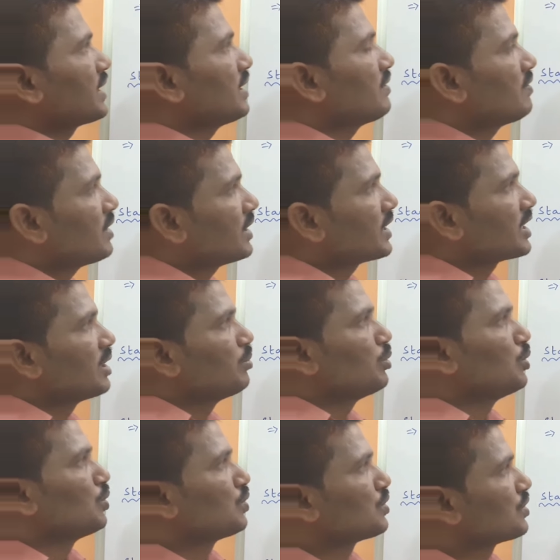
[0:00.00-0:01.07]
keyword can be
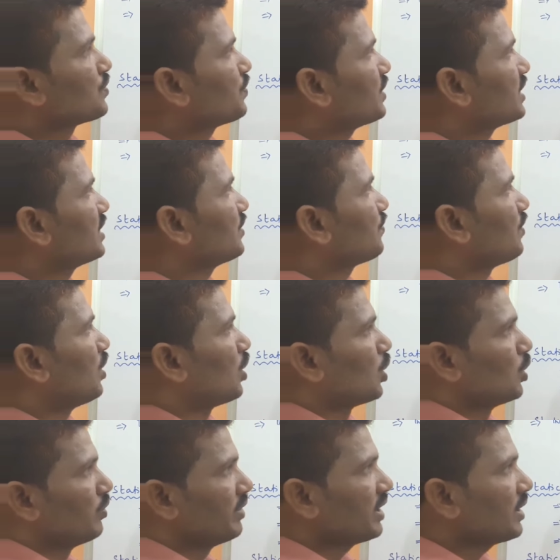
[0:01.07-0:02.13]
used for the
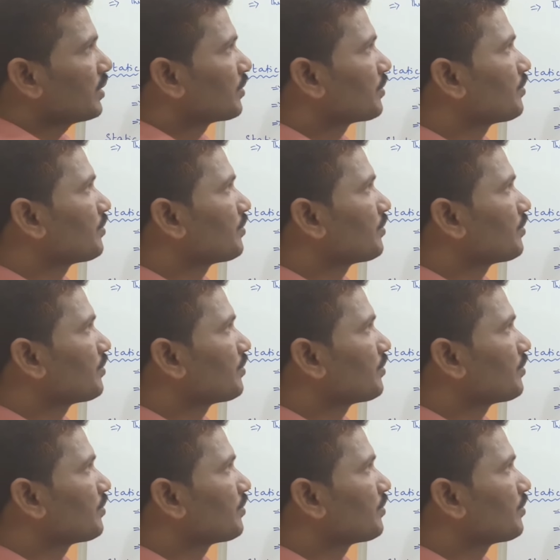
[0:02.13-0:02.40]
following.